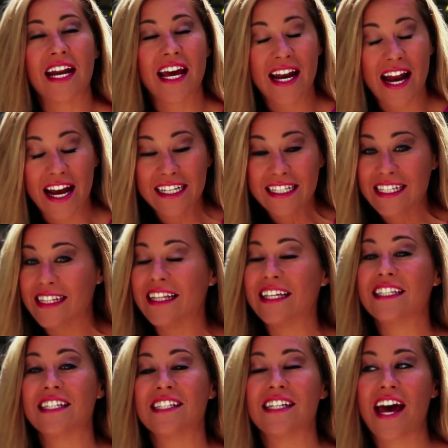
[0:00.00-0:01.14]
and I did
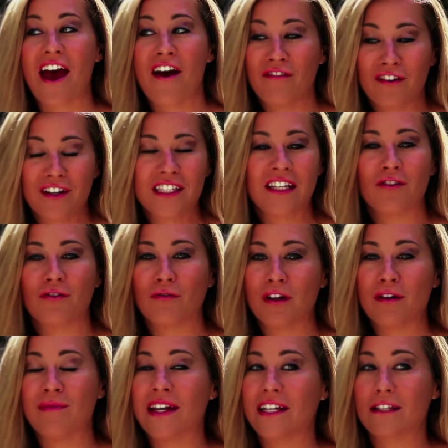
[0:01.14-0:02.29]
listen to every single
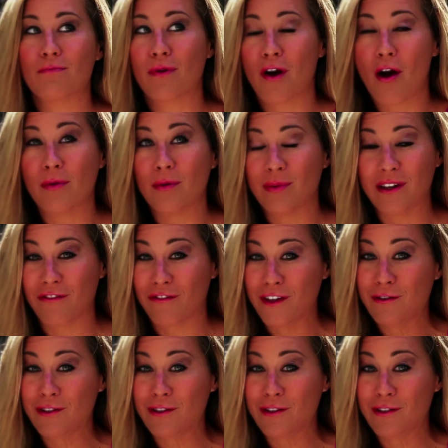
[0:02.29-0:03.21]
remix probably a few